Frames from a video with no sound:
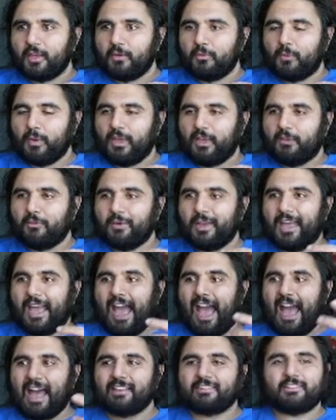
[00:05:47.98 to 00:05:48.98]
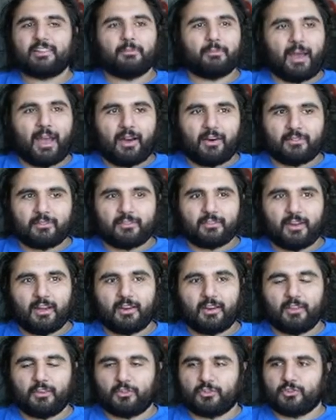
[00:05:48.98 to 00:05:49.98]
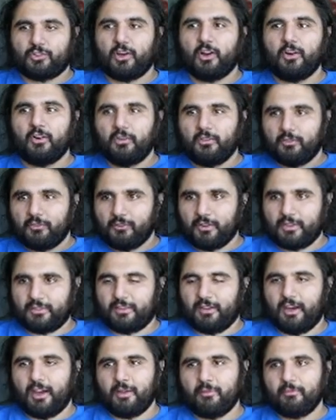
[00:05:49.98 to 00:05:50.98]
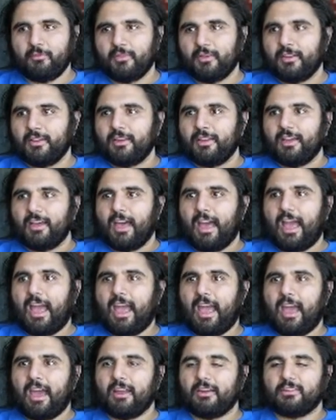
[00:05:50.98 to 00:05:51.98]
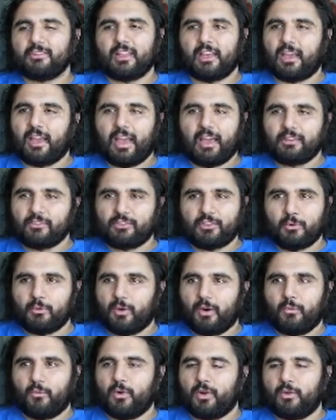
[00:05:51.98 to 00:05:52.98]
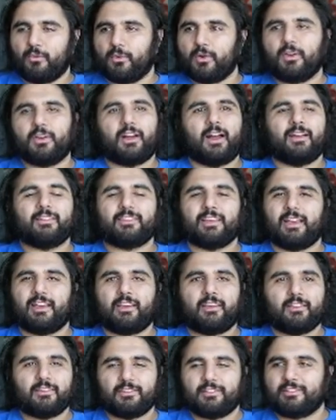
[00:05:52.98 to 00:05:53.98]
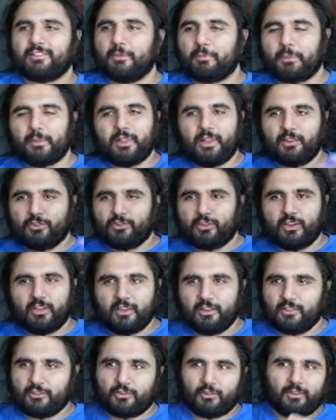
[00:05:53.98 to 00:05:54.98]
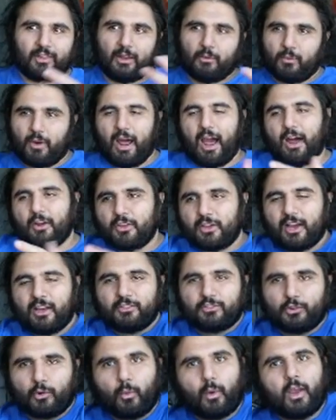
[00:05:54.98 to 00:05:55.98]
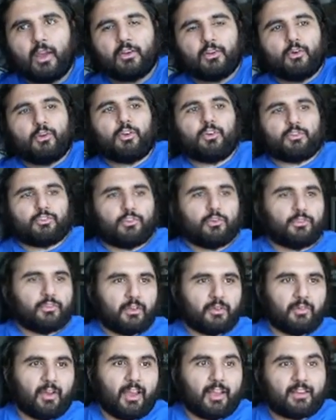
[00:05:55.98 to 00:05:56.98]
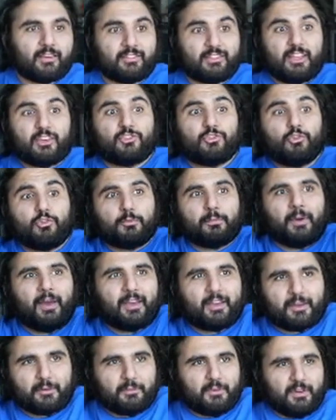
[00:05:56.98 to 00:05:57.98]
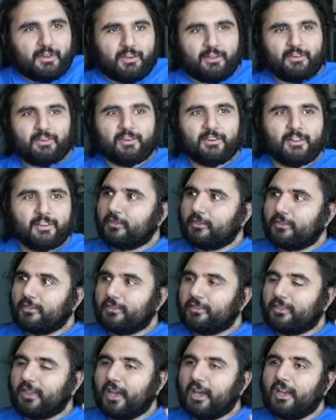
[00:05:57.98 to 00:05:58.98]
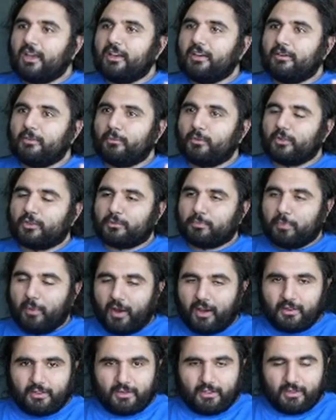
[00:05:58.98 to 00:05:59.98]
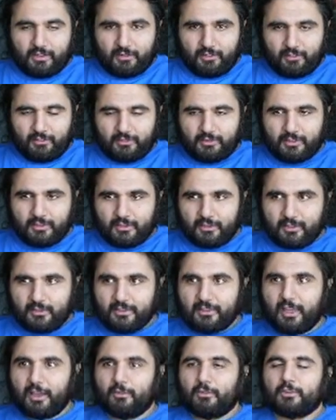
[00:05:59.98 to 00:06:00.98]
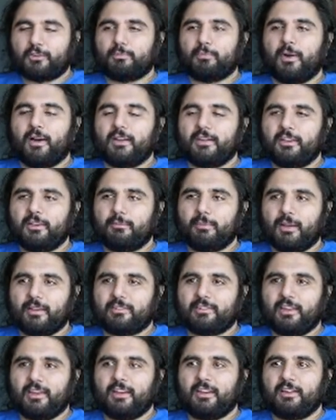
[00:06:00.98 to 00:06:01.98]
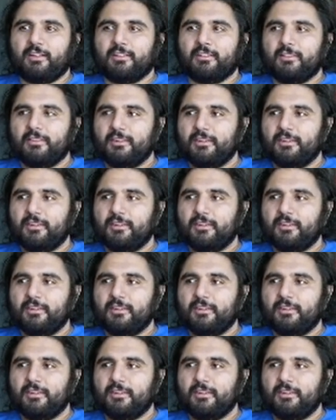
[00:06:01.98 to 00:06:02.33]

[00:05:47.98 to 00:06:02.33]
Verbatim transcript: we asked about another show one time, and it's like, so what are you guys like stipulations or like how do you guys grade who you're choosing, right? Because they choose by committee. They responded. They responded by saying.